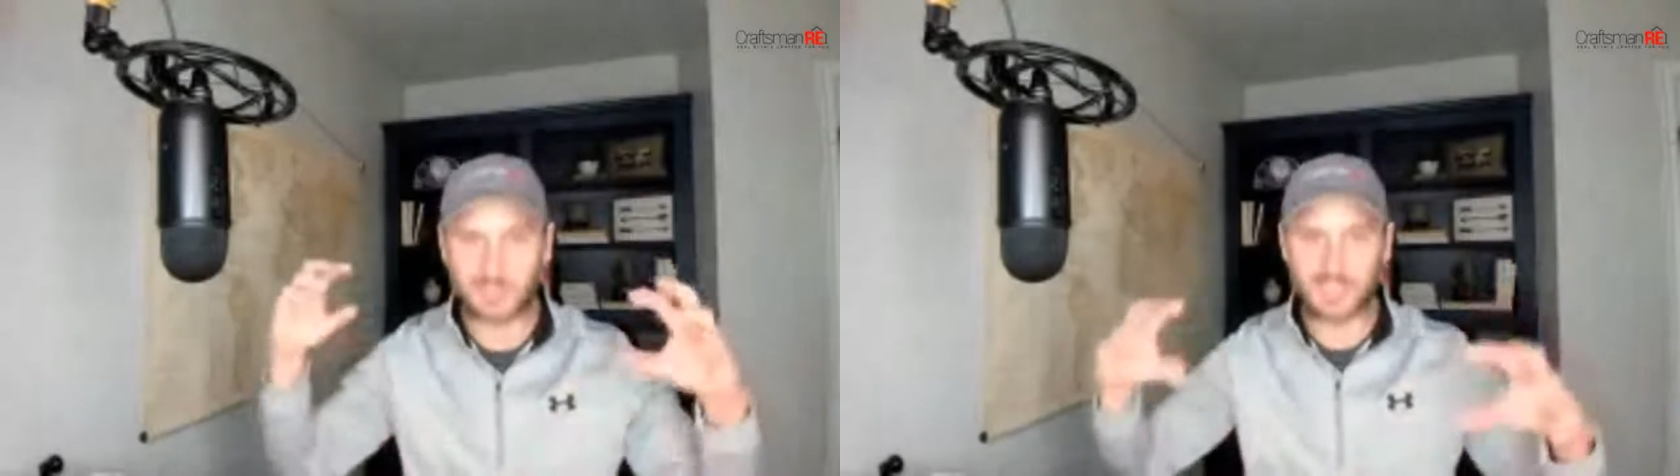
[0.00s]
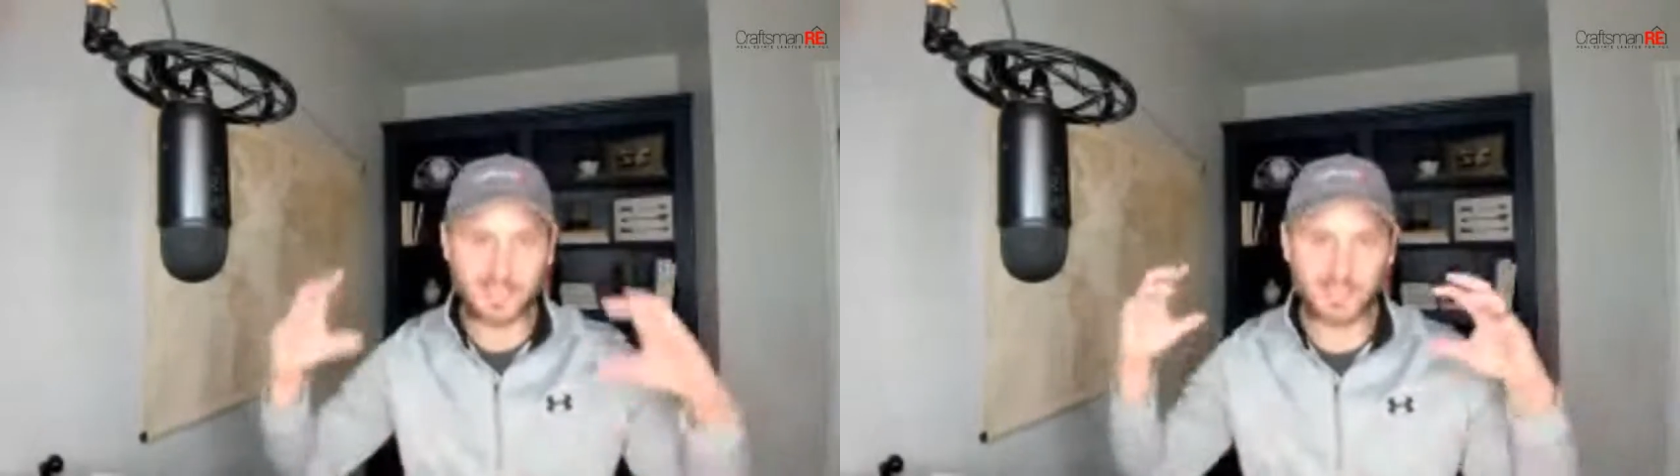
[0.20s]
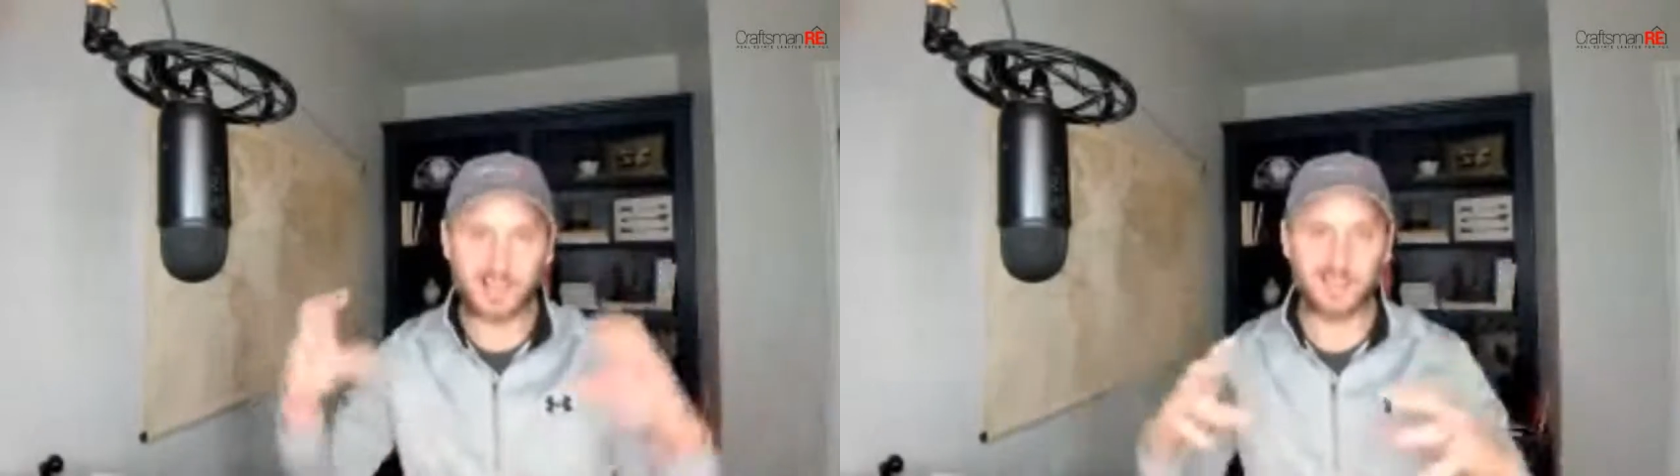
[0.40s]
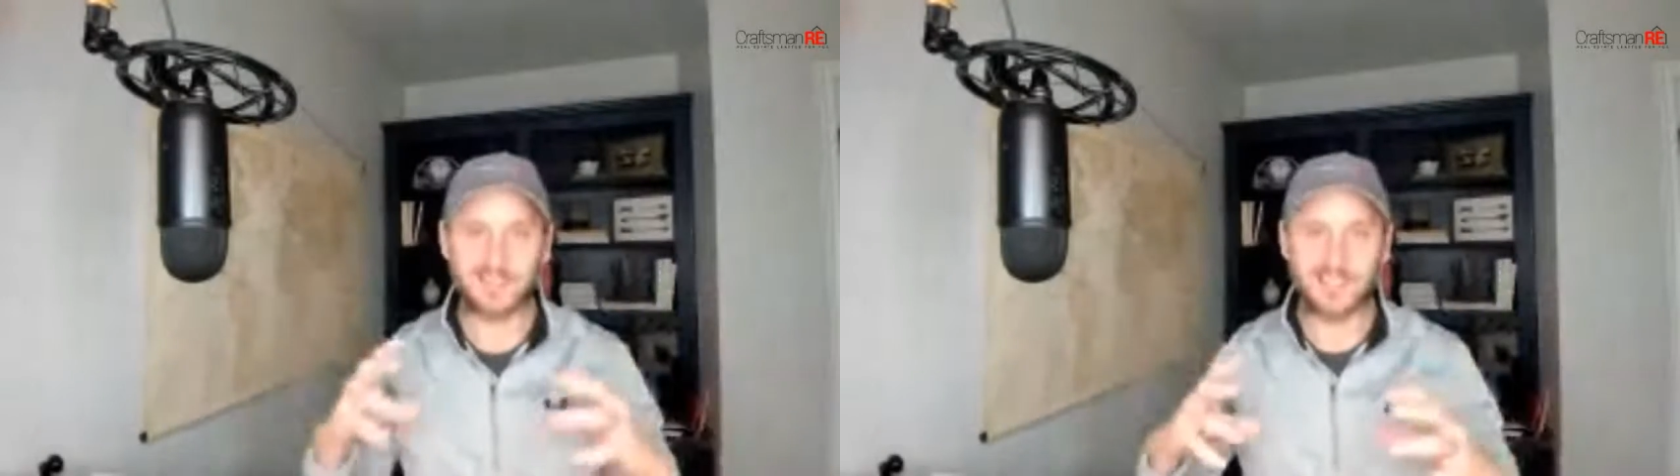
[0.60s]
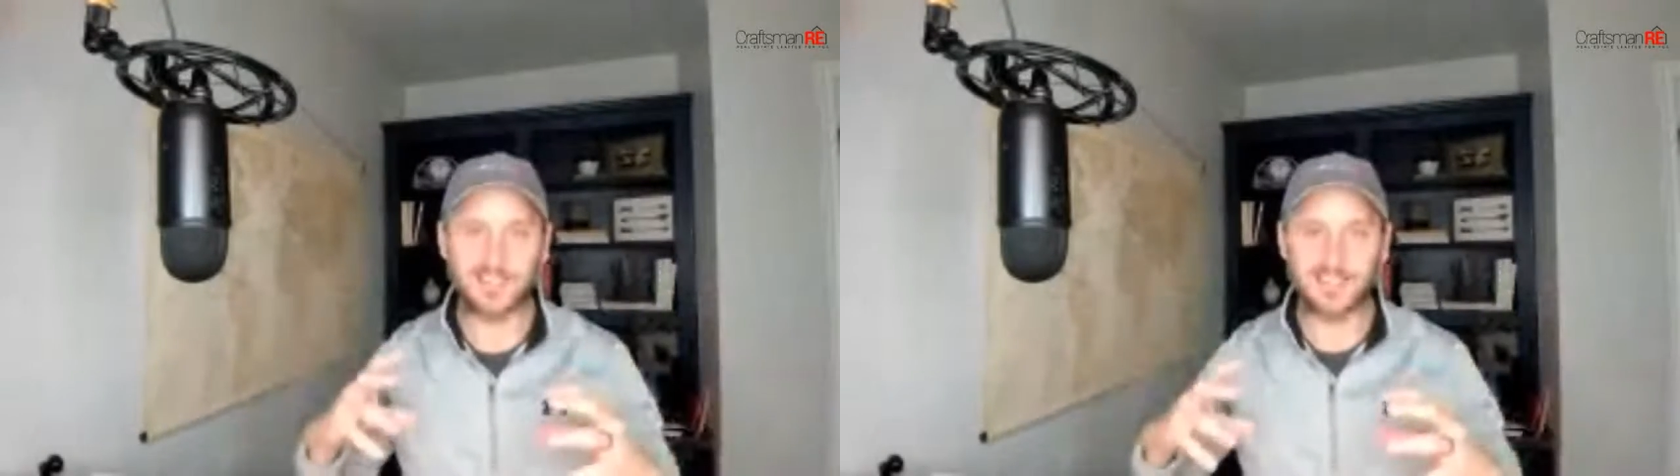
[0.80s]
related
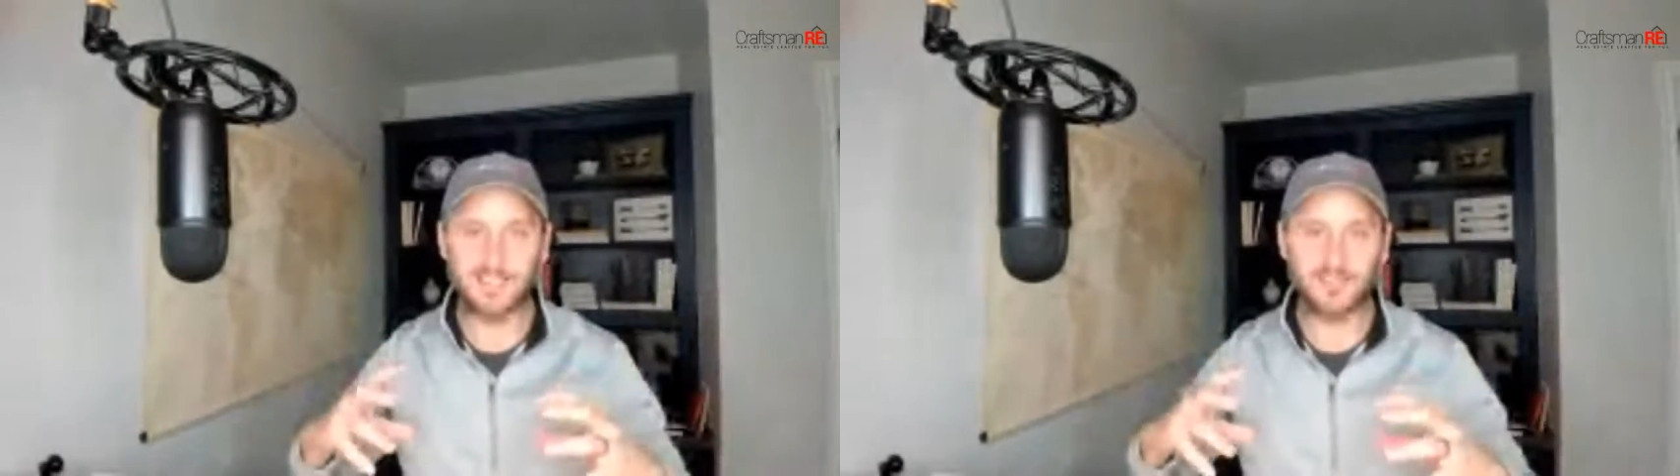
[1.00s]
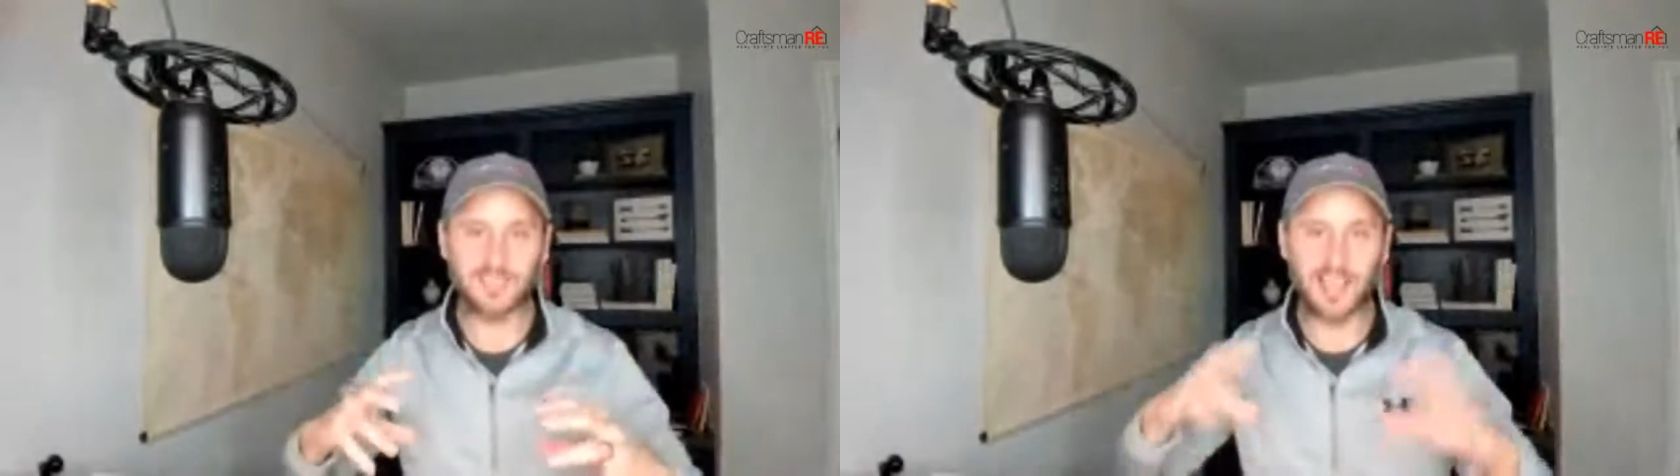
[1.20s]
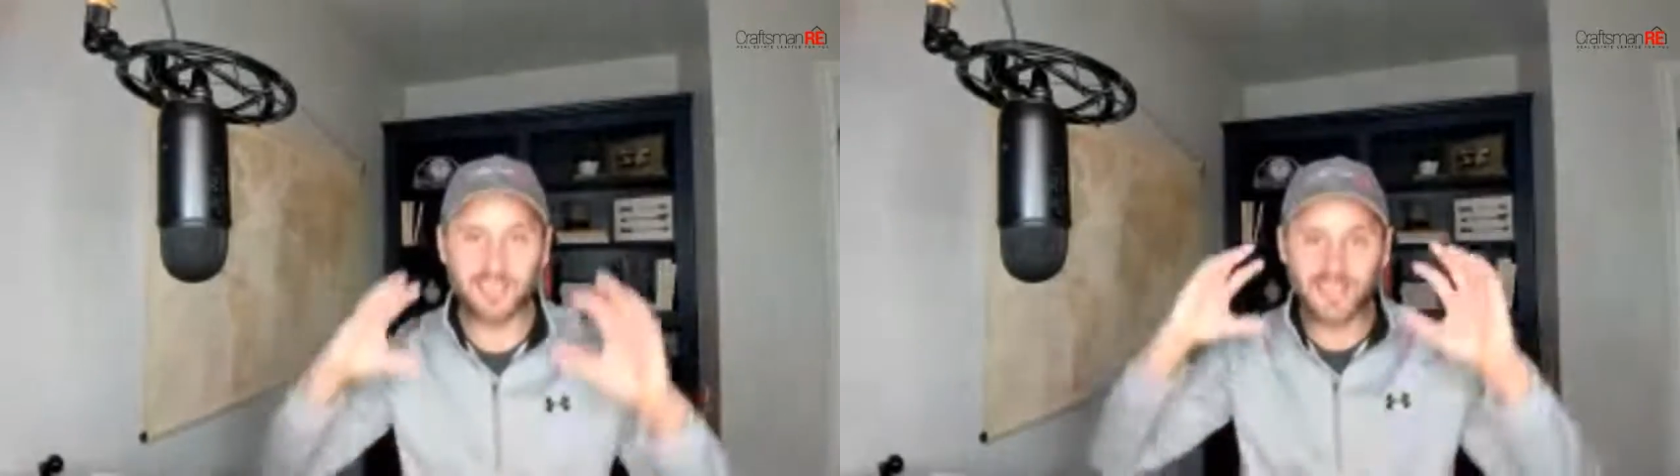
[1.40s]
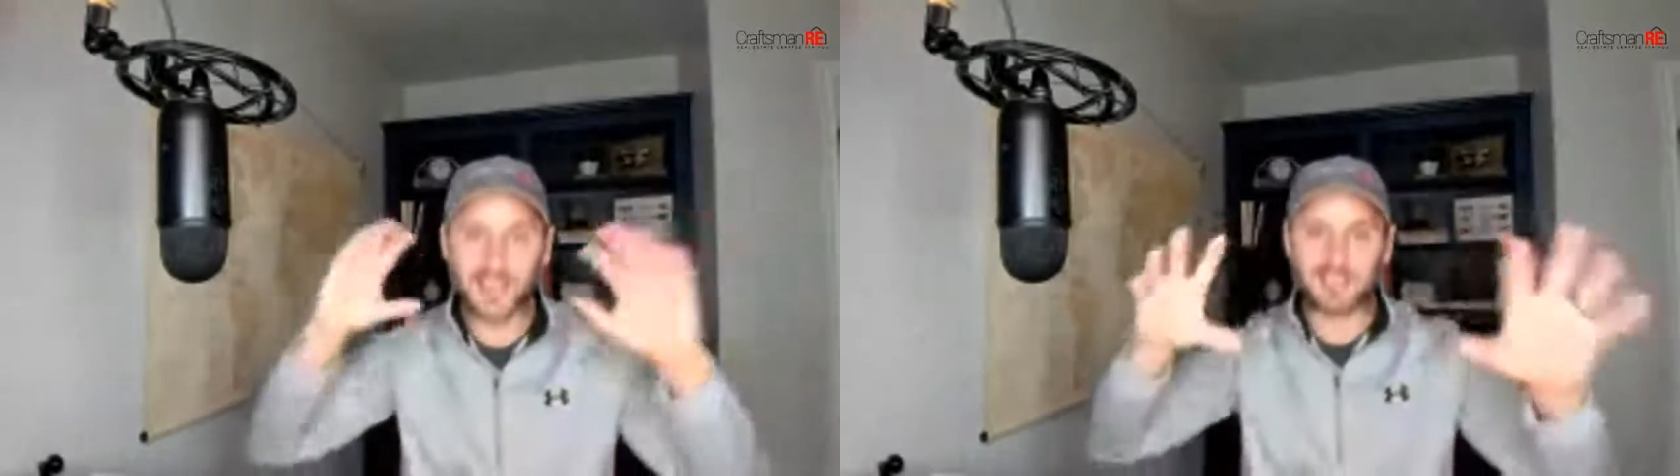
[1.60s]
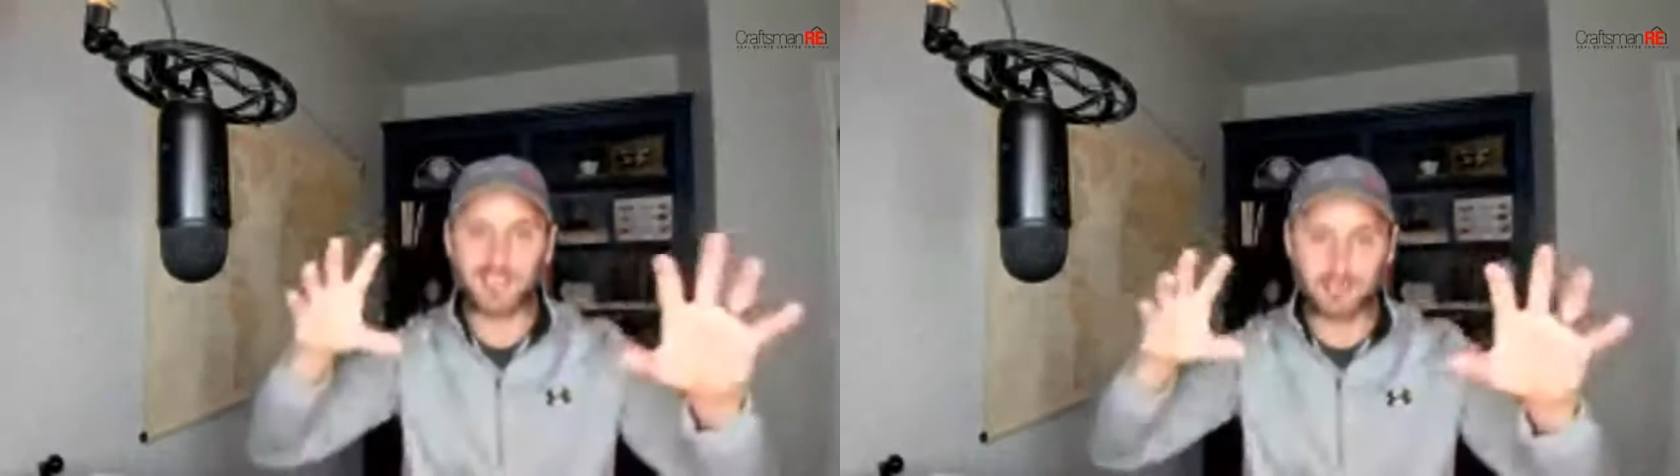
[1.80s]
content lives, and
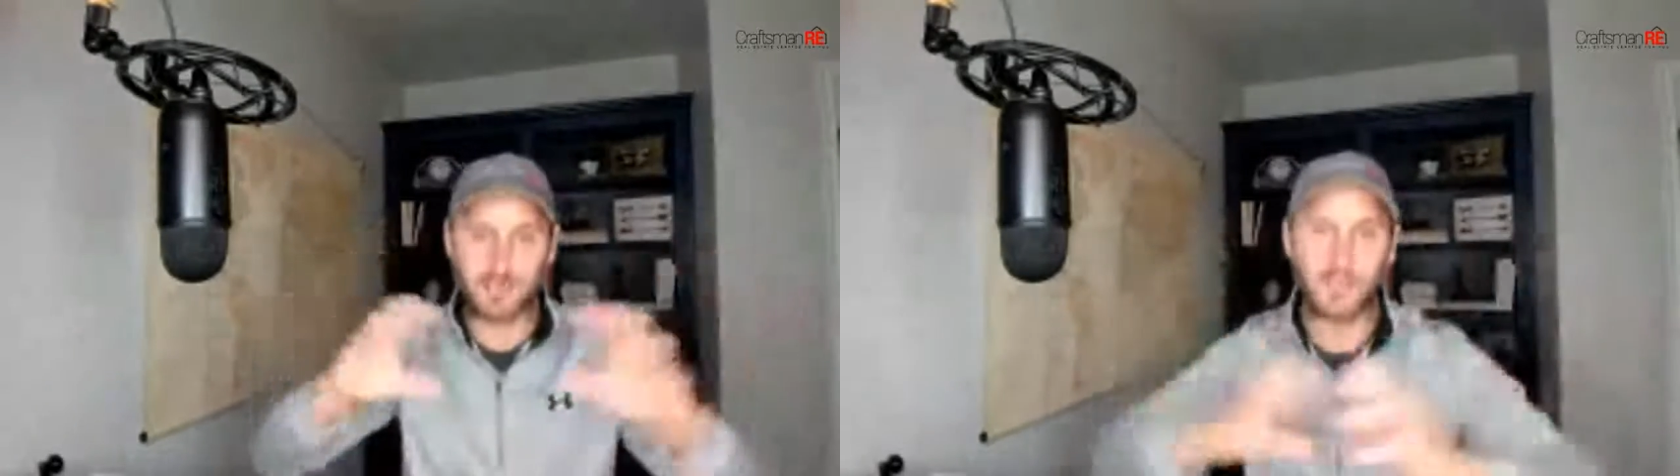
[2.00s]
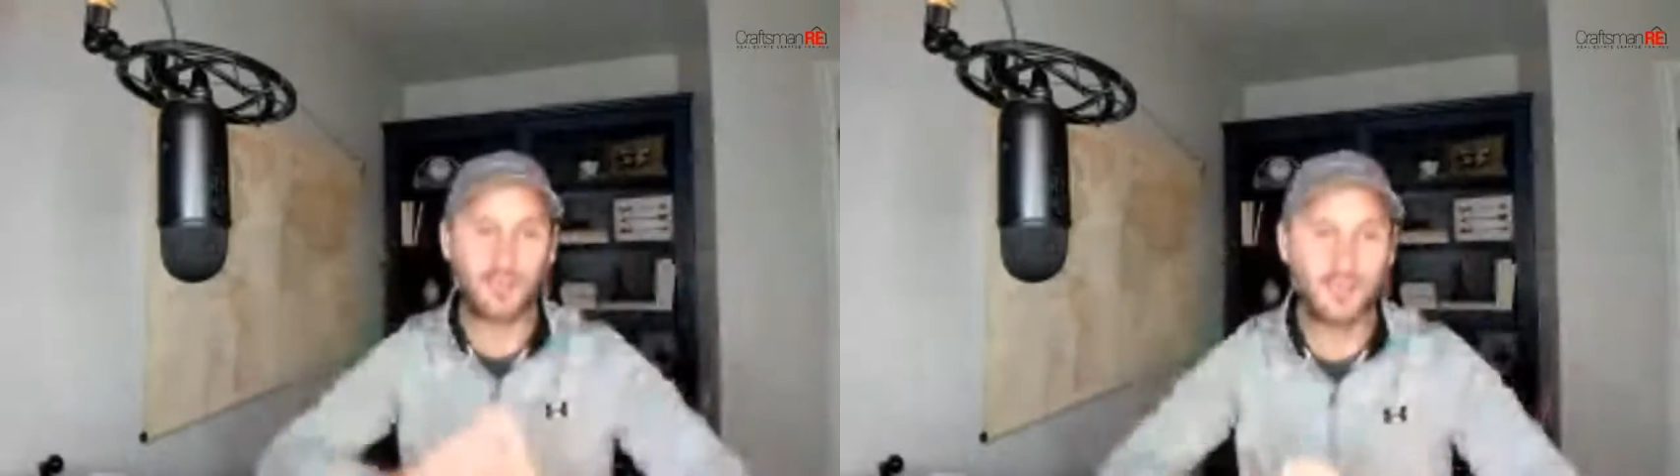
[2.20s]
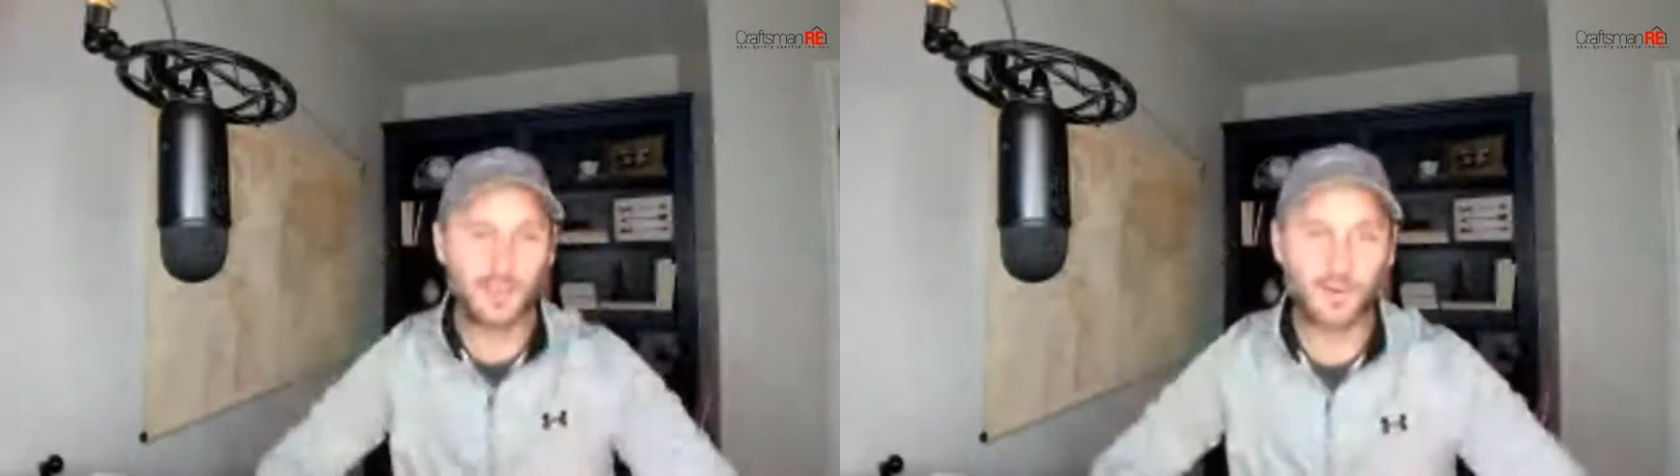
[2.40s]
that's going to be